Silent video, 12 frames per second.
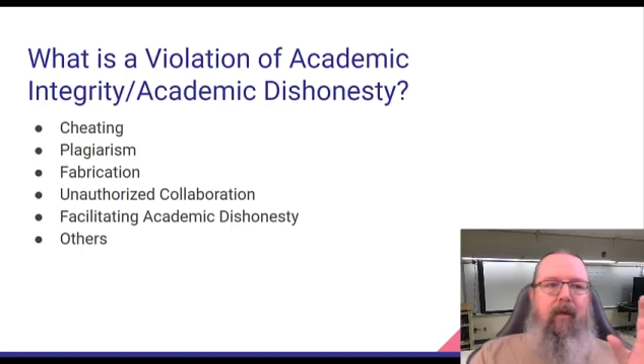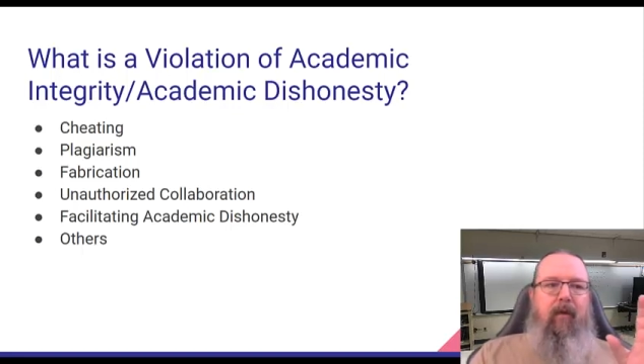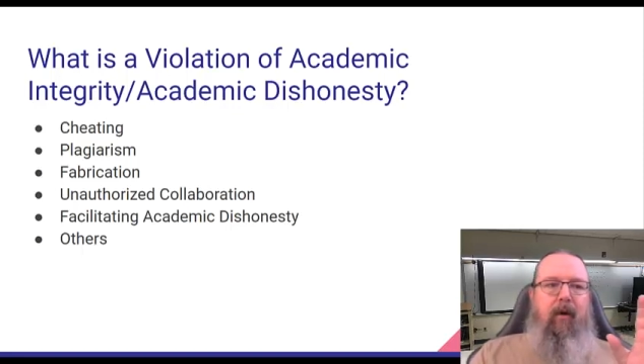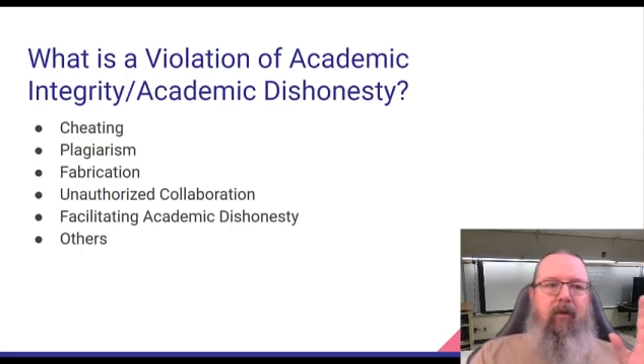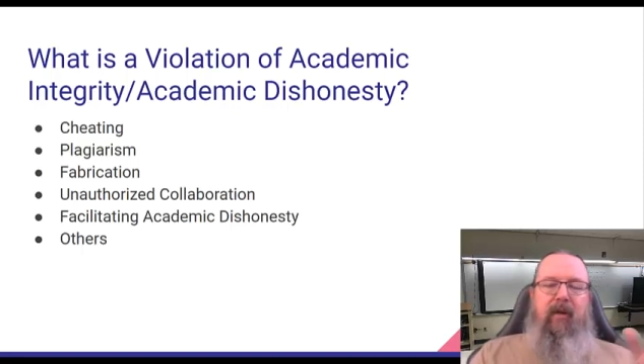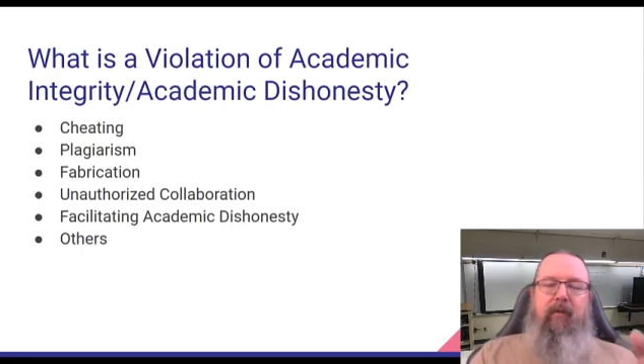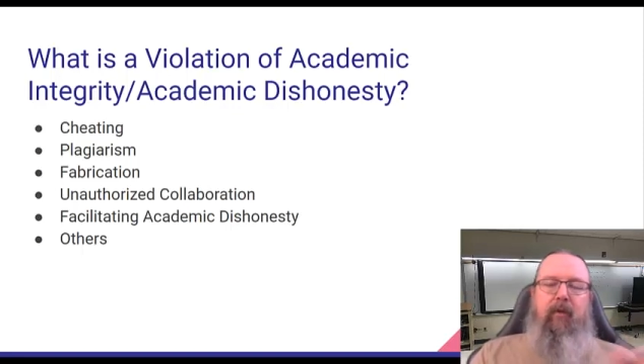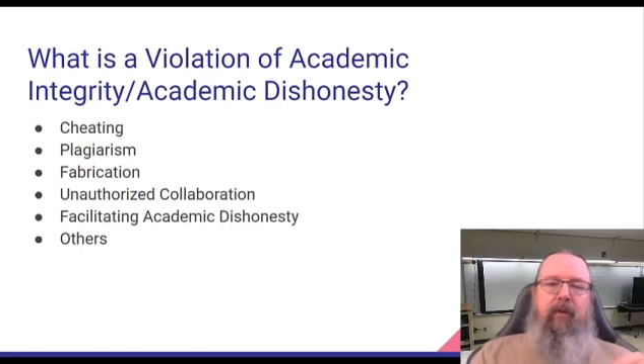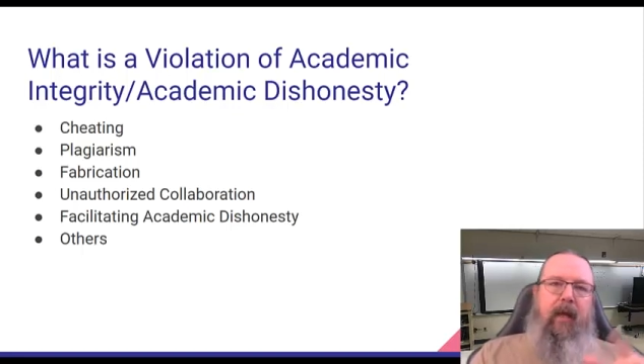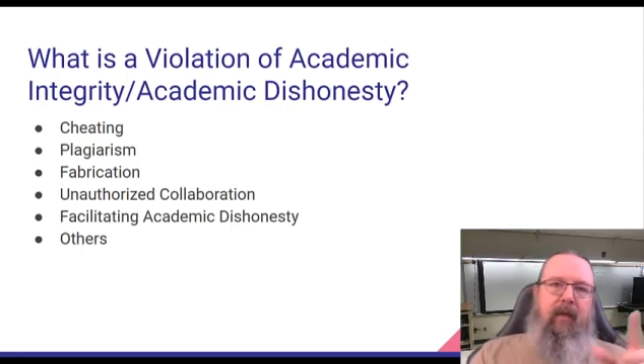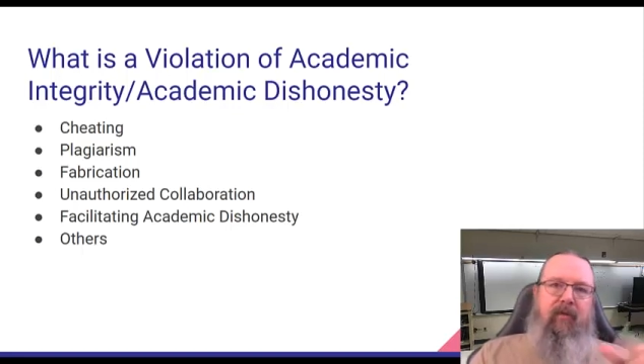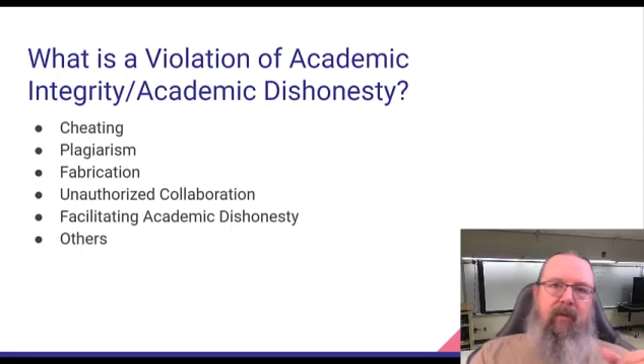There are several
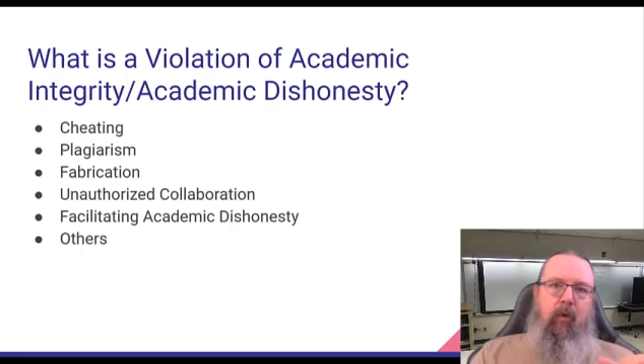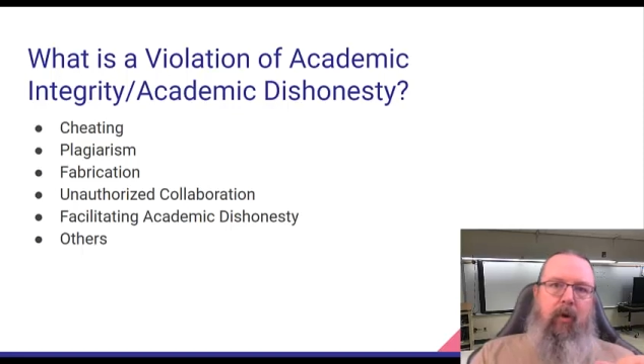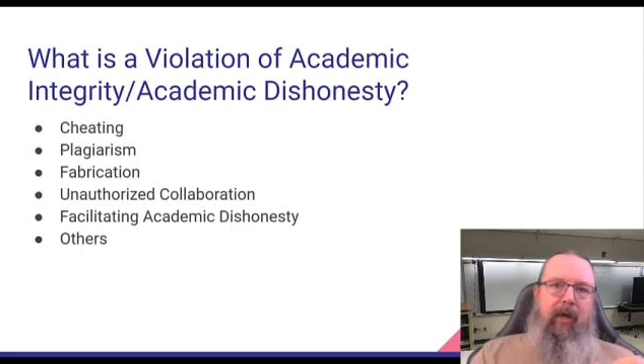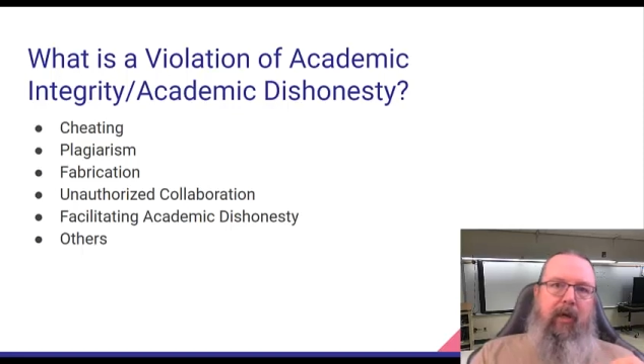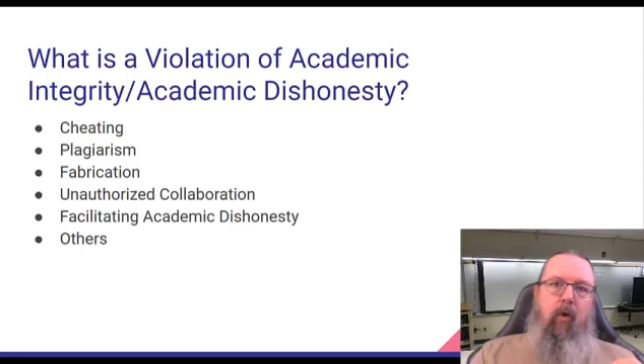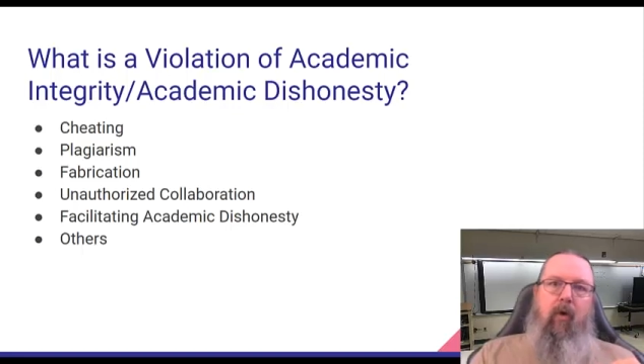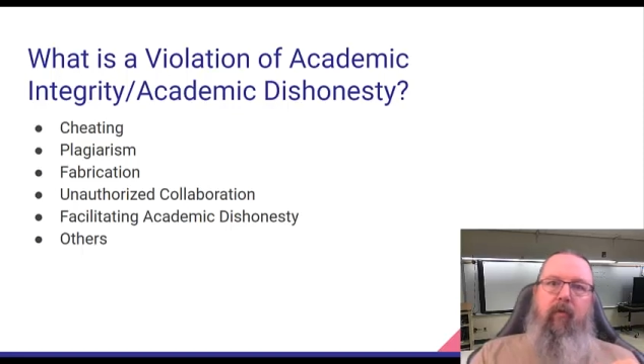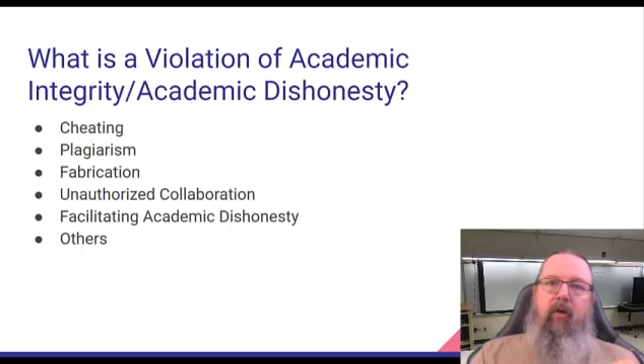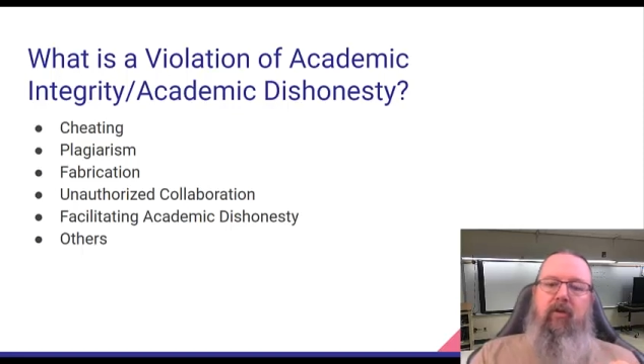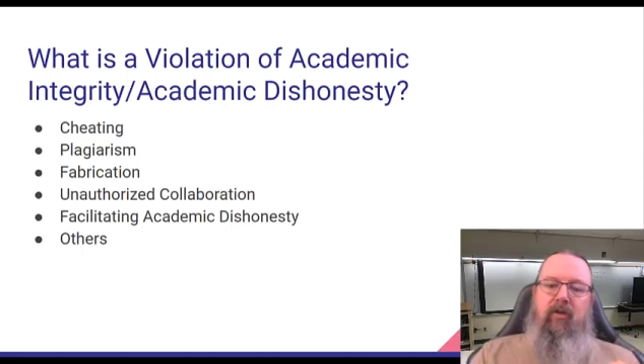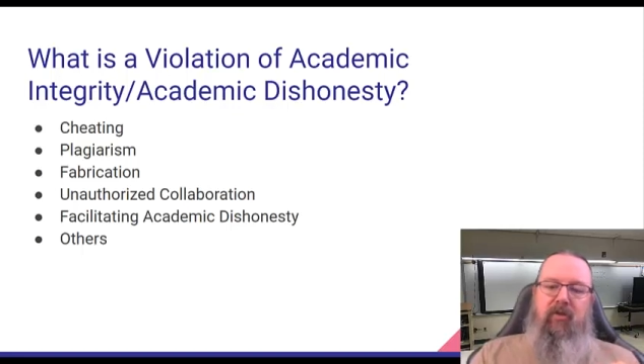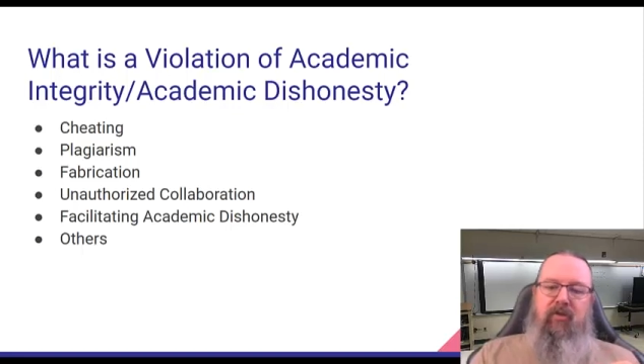things I'm going to go
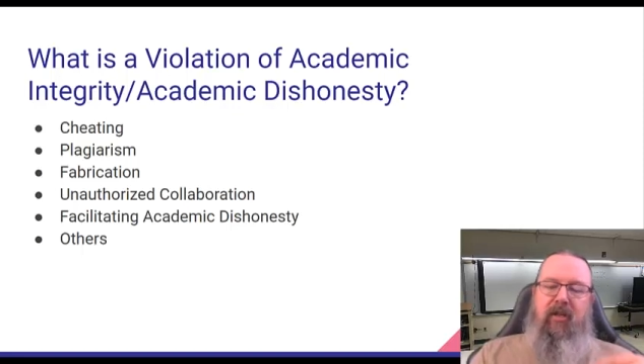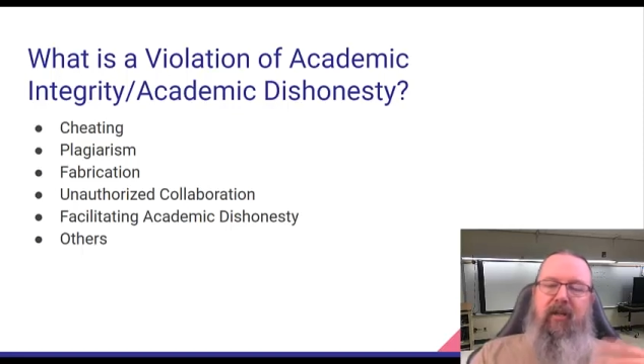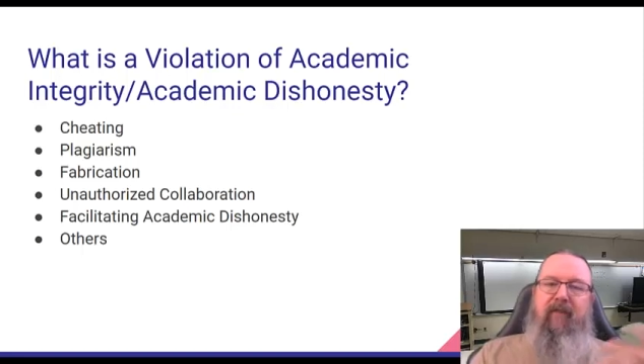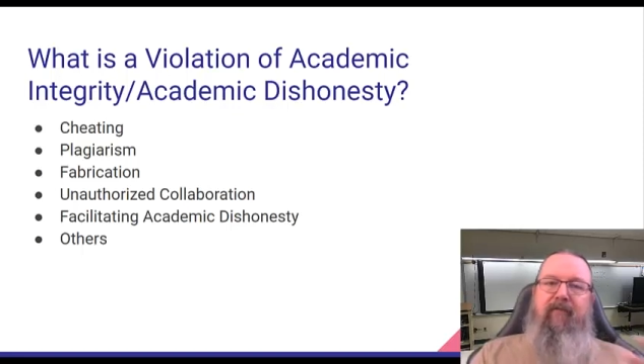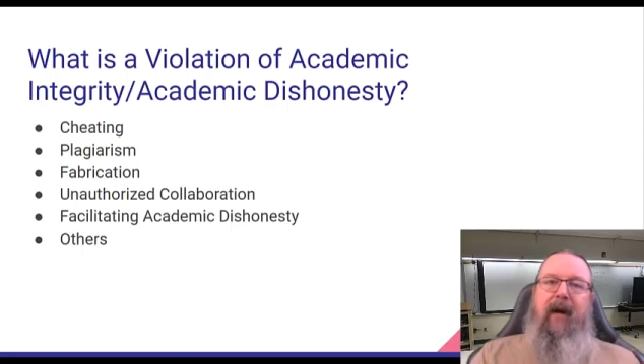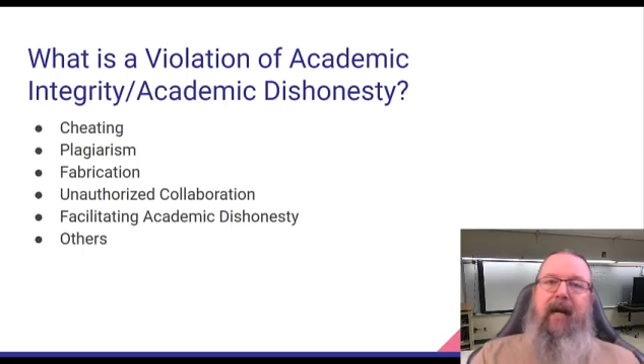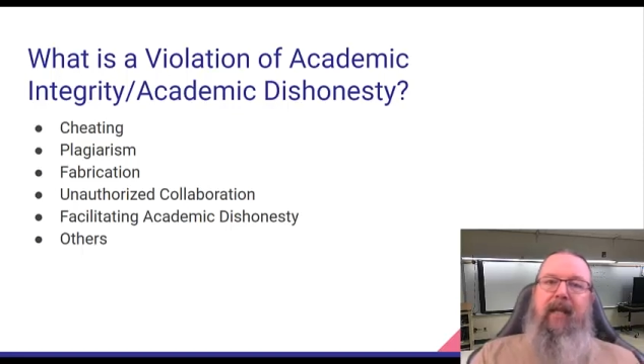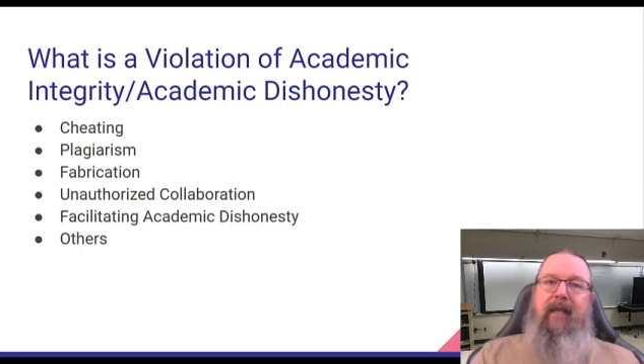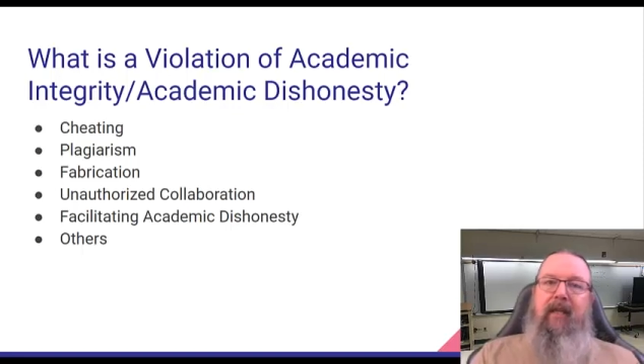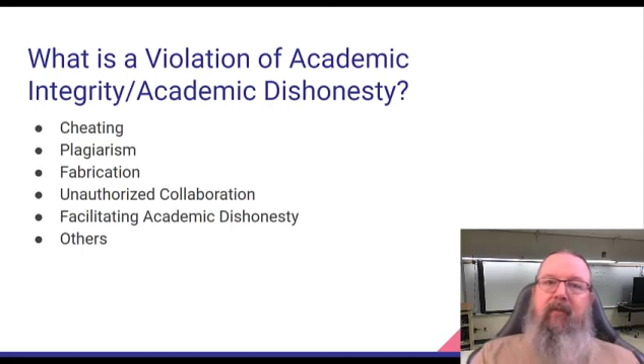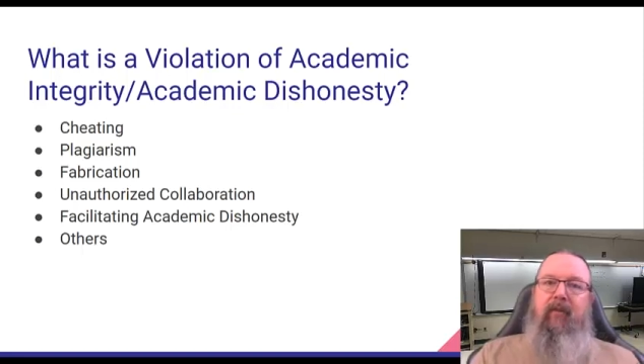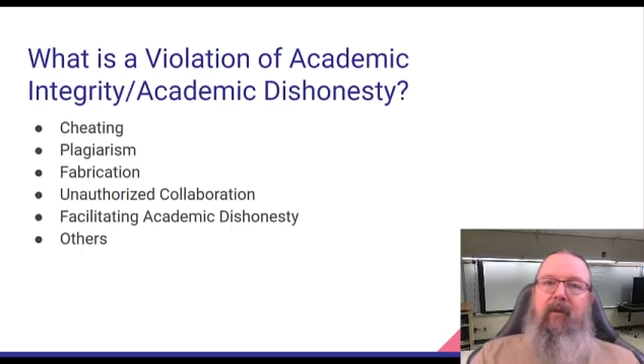over just to define
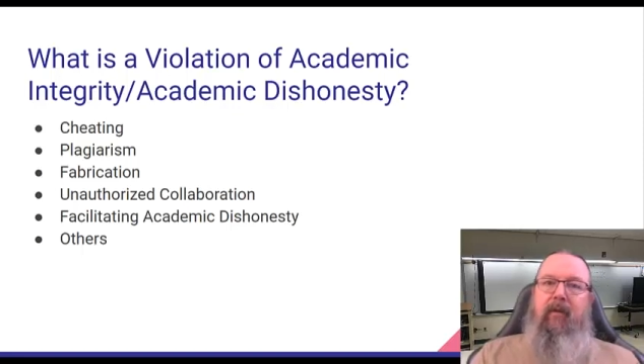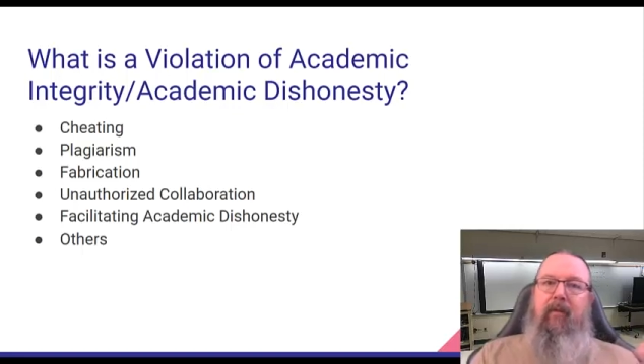these.